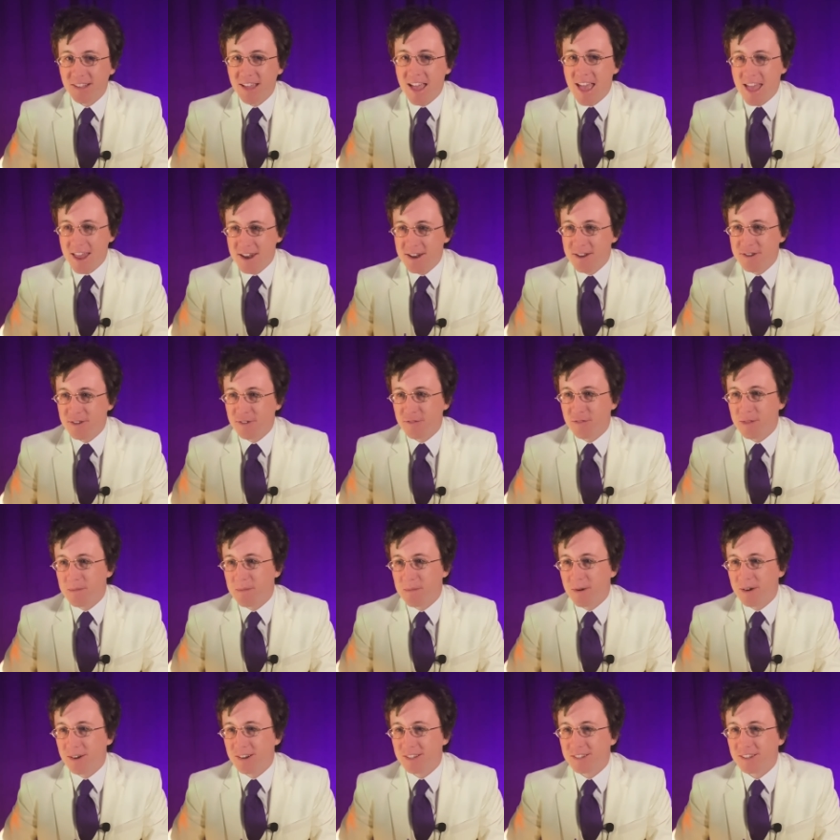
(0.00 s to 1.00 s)
end of the
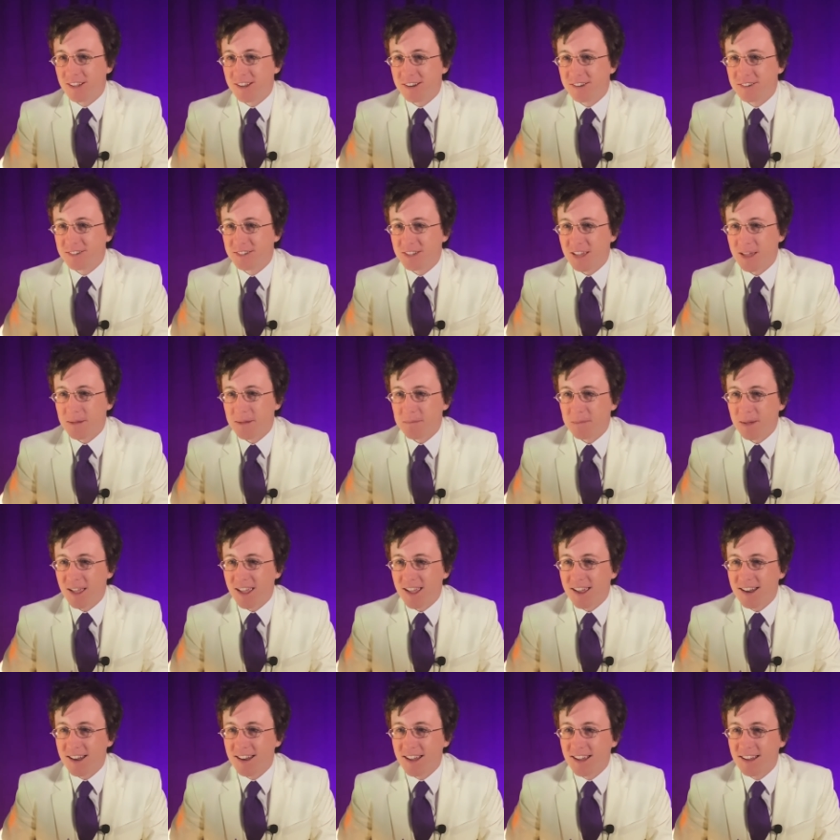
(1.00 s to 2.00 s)
Bernie Sanders
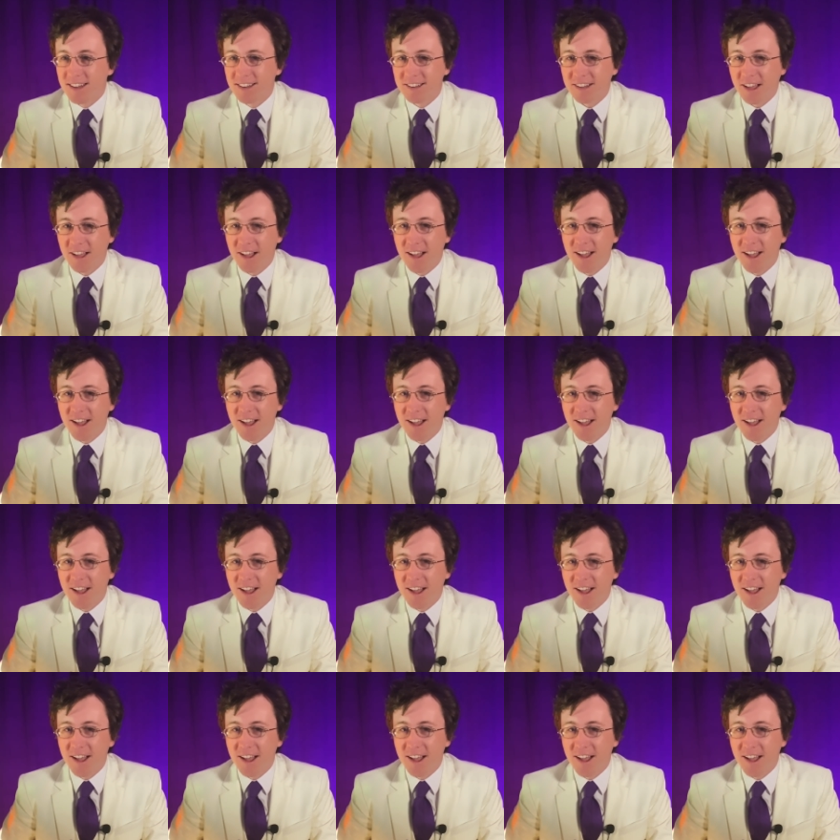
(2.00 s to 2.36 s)
campaign, and